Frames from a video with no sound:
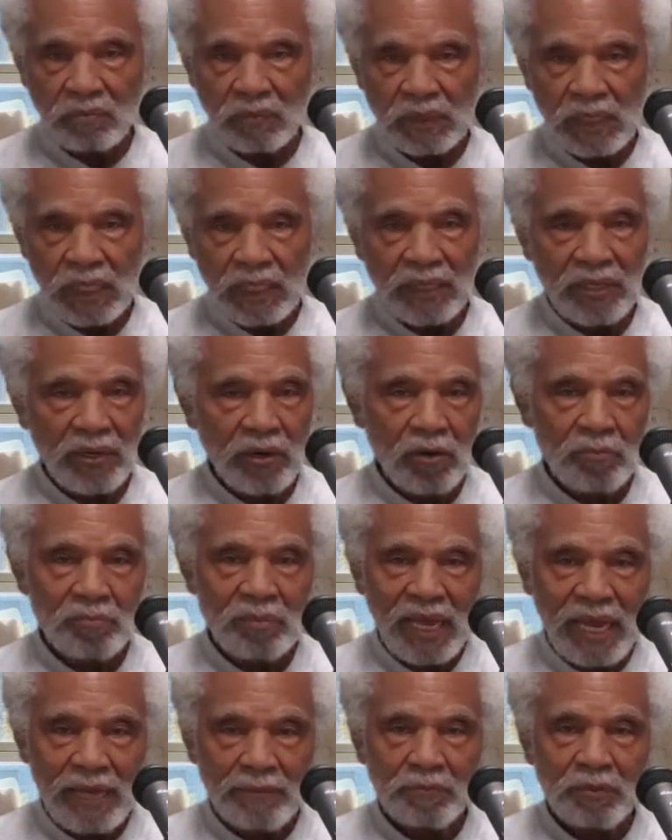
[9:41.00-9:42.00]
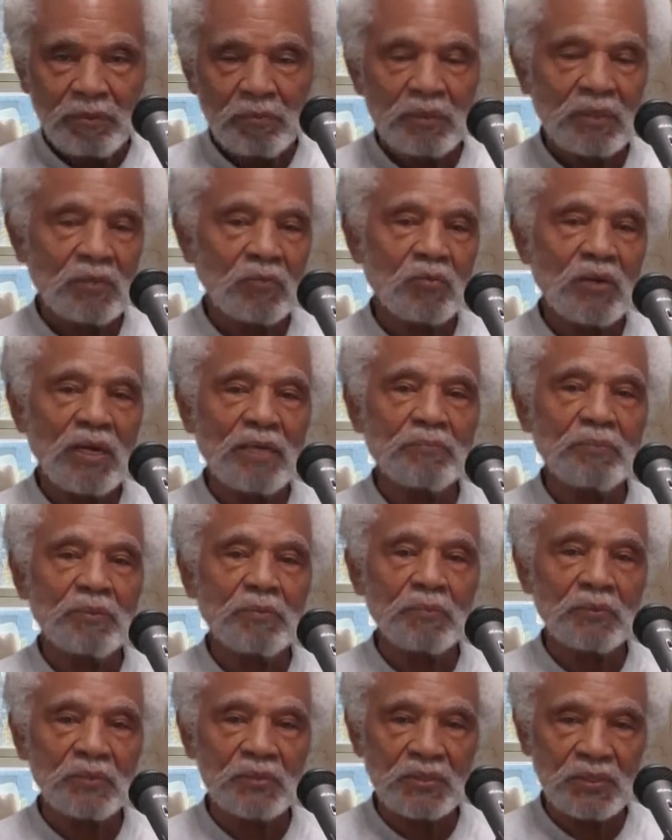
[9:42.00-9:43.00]
There are Black people and white
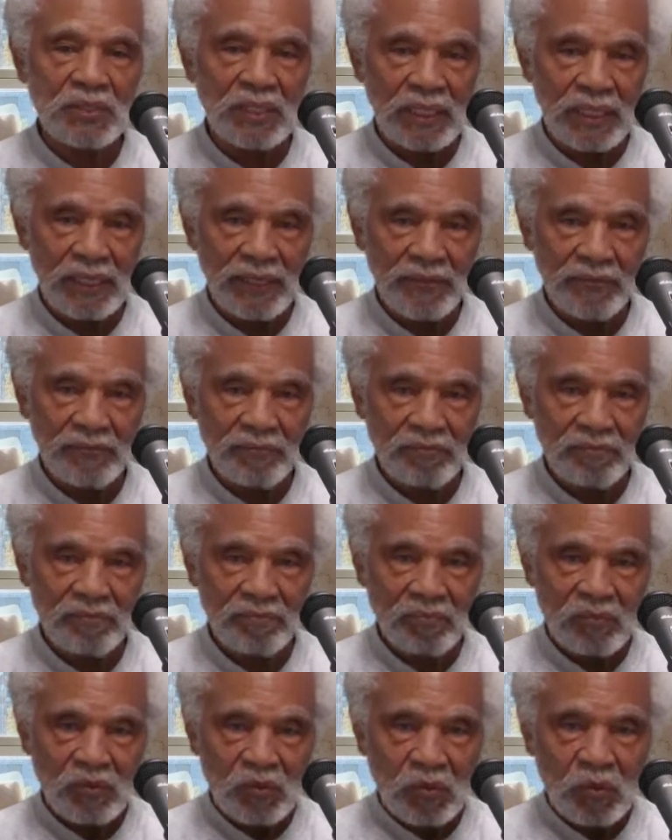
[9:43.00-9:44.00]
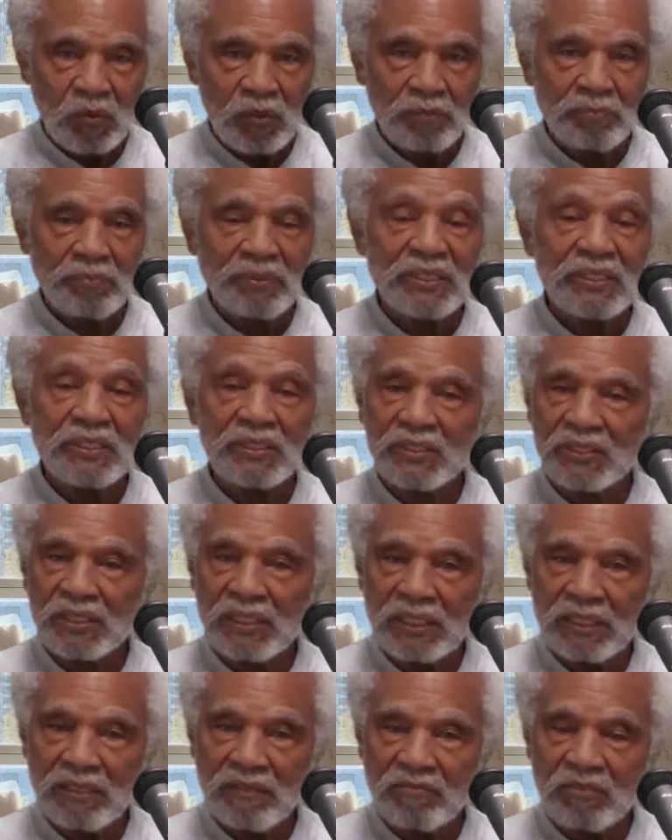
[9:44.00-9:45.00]
people today who can be
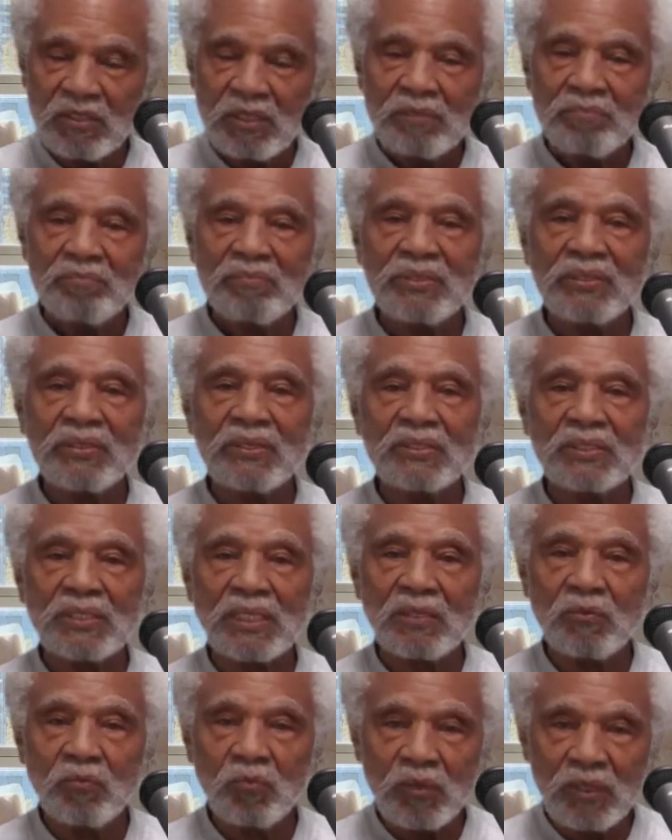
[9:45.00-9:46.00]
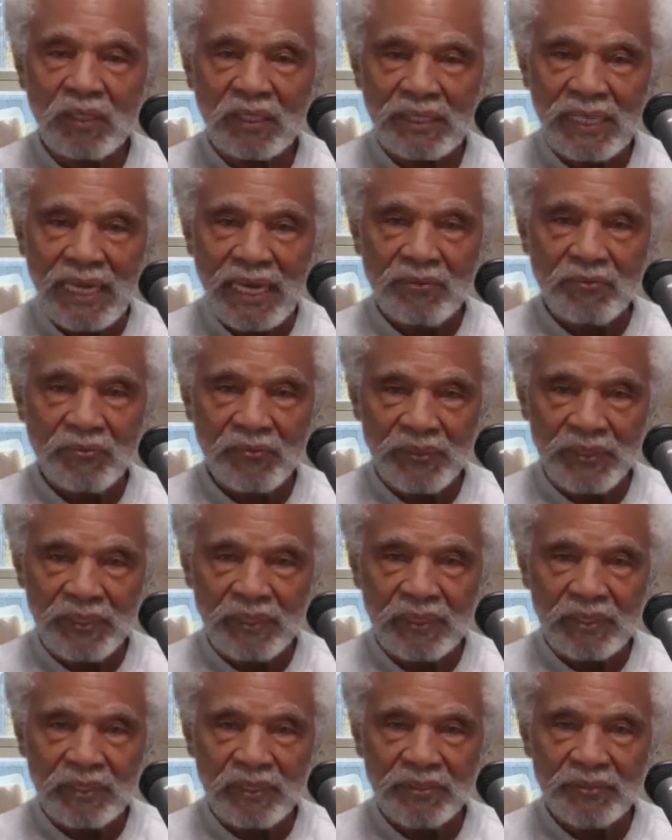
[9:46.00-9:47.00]
deceived because they will not
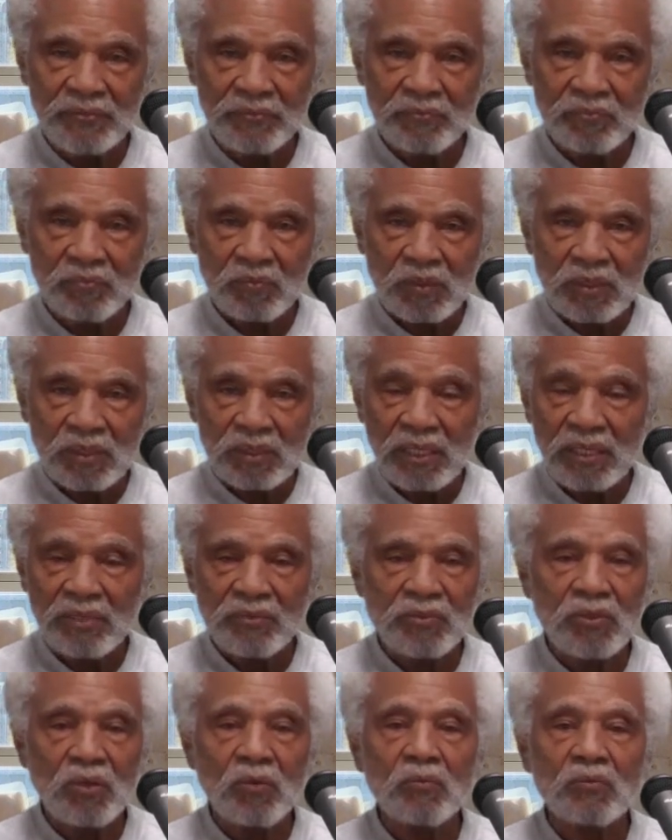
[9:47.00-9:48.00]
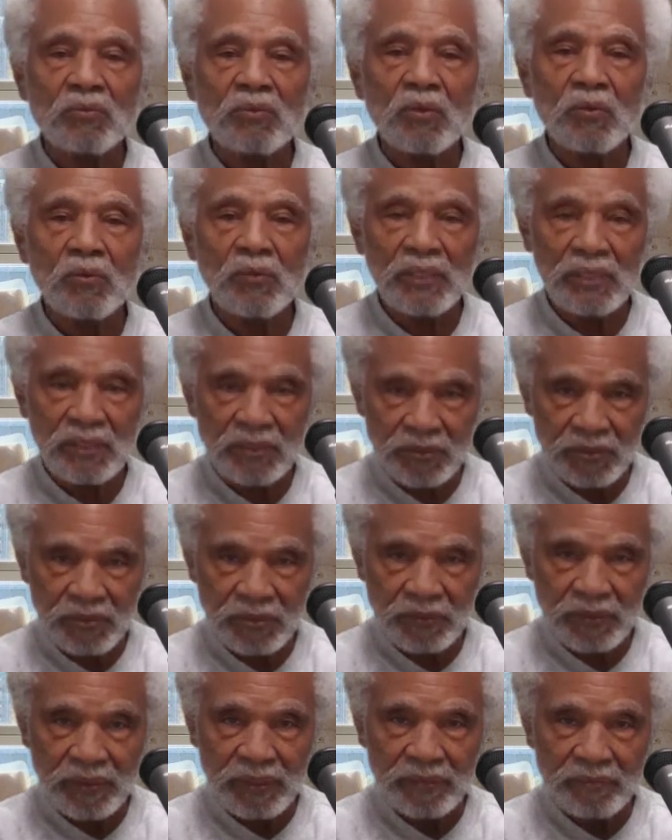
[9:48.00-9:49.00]
read. They don't know
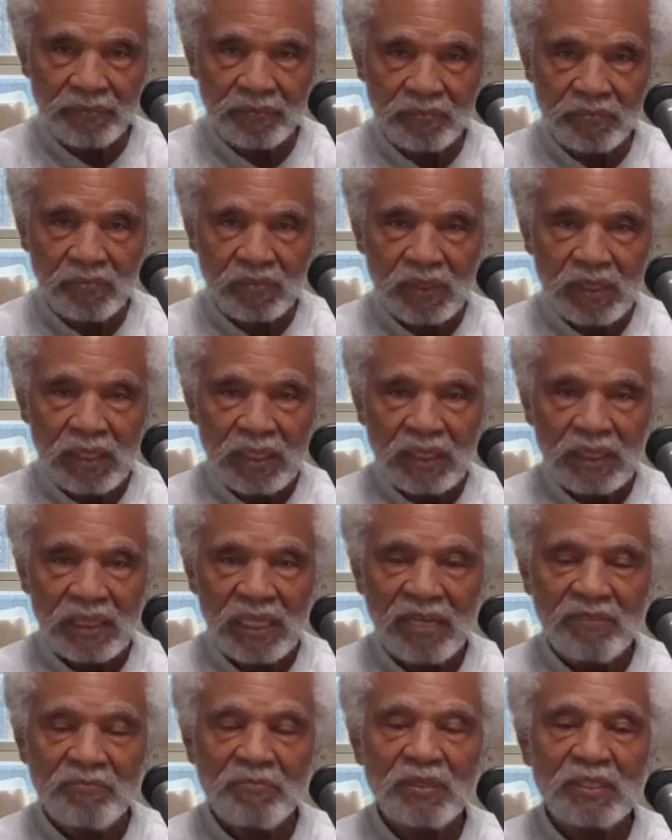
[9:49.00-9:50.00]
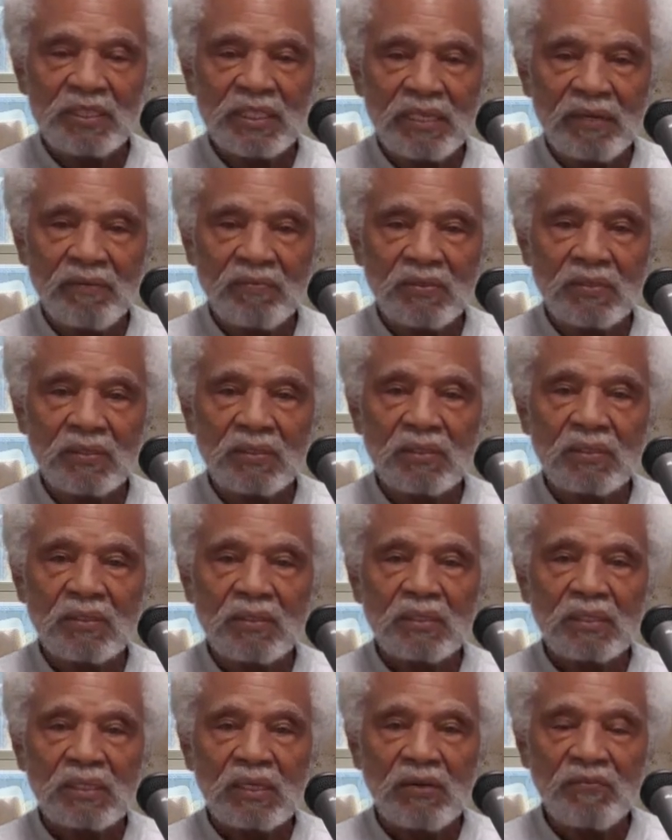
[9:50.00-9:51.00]
history. They've been given
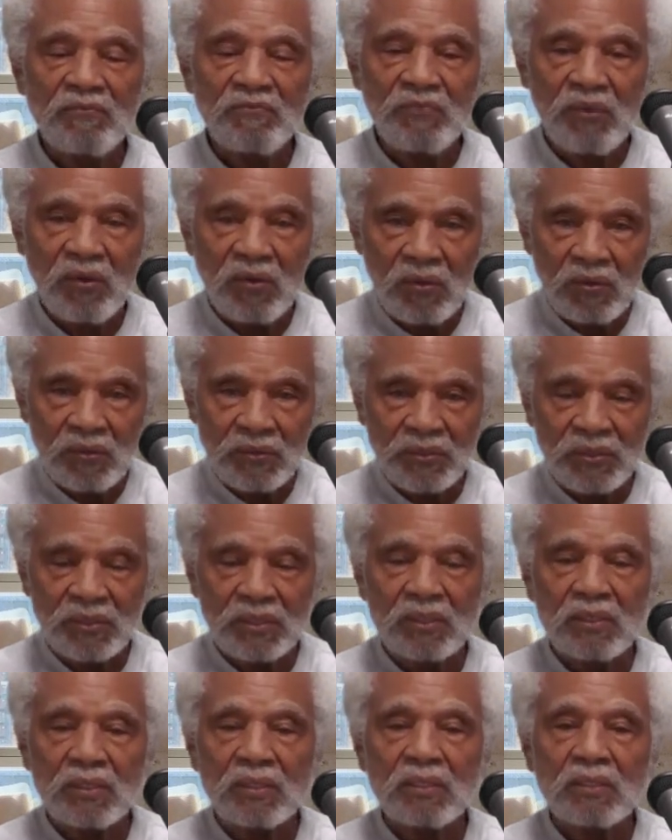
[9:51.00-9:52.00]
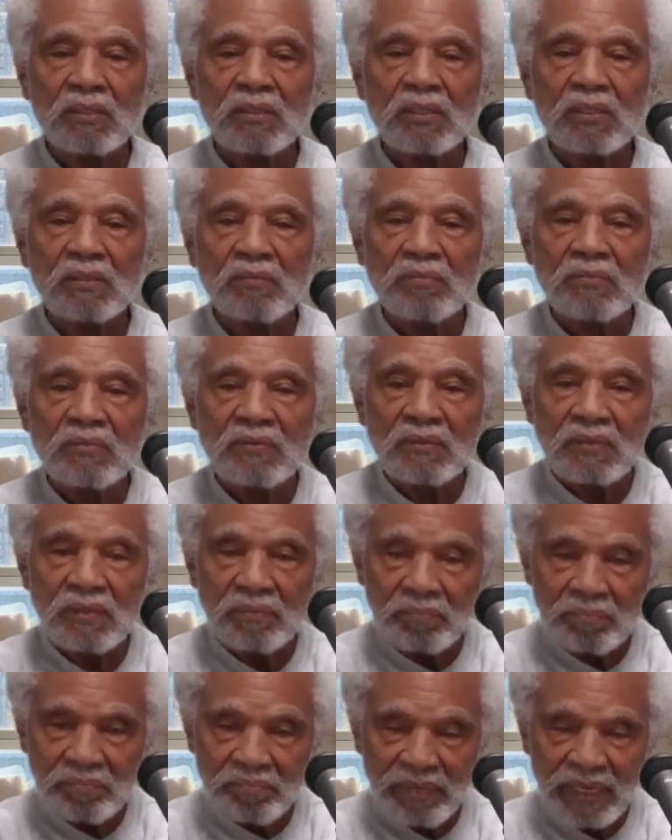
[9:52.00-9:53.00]
a false
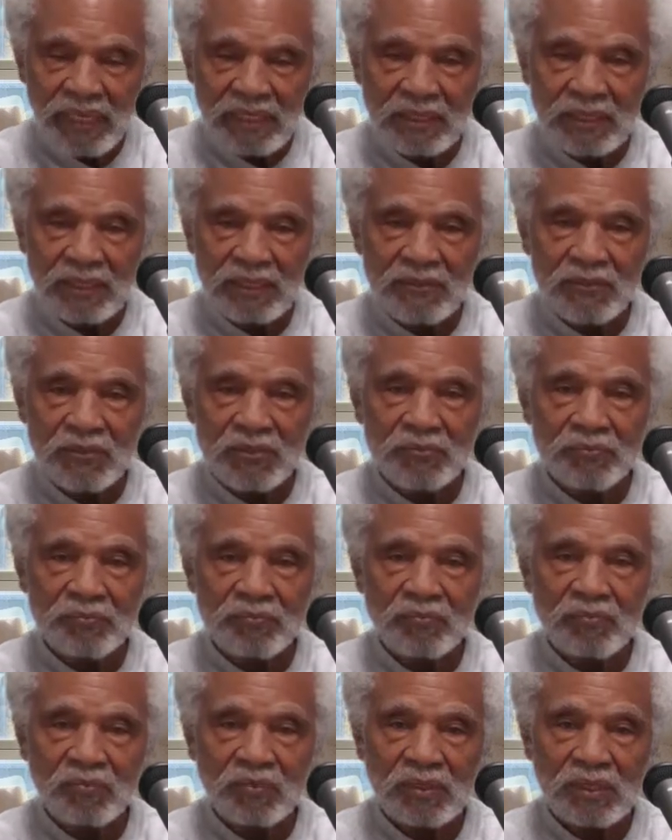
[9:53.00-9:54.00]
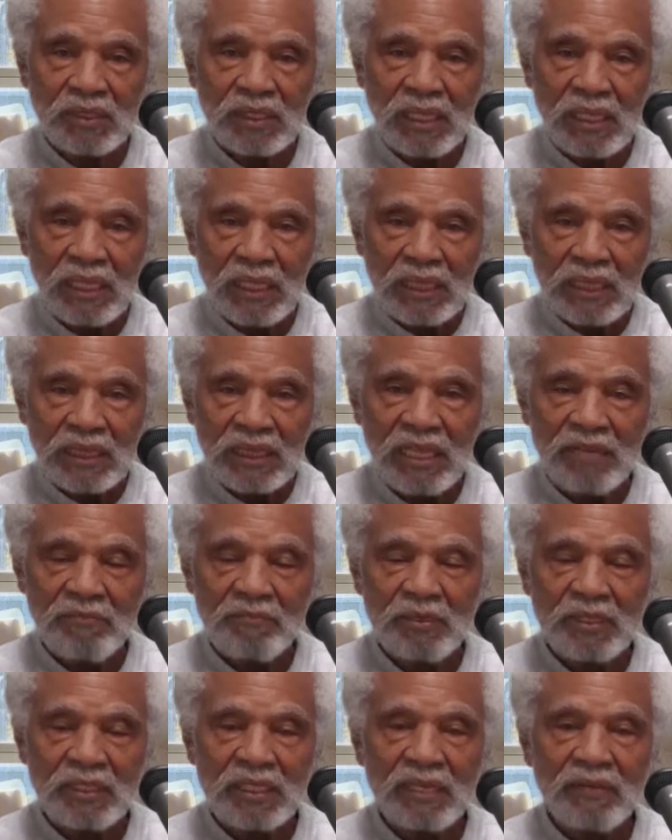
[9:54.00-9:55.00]
message. They've
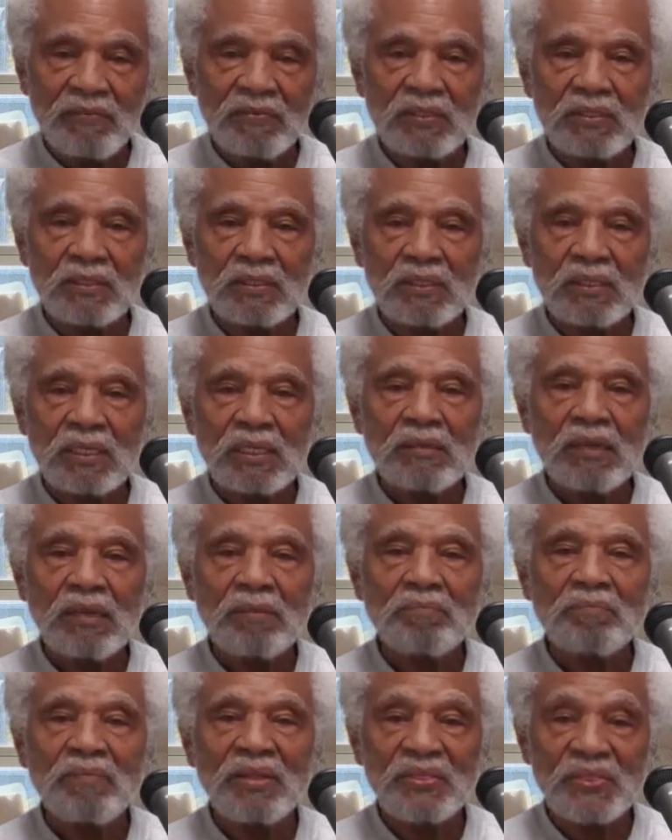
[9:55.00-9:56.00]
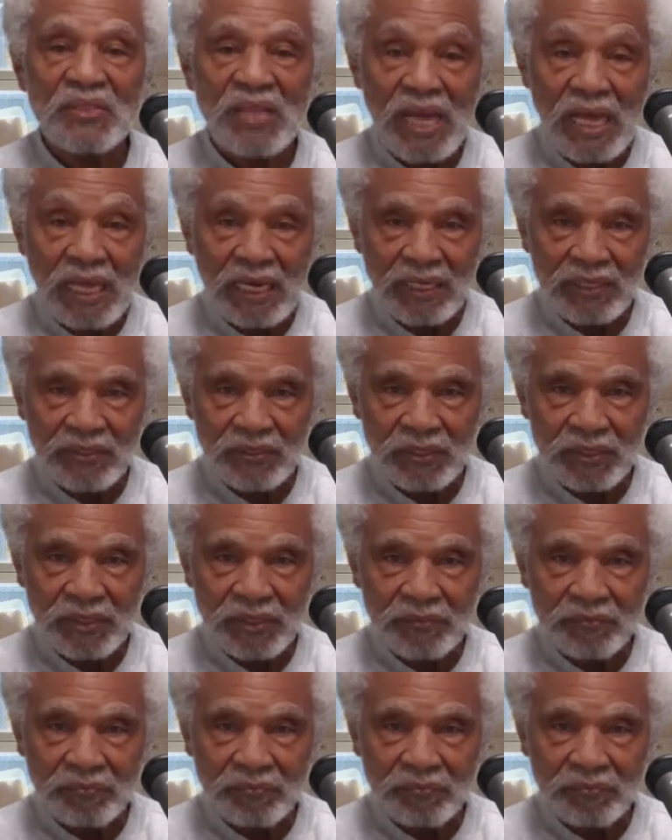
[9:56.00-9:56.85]
been given mythology.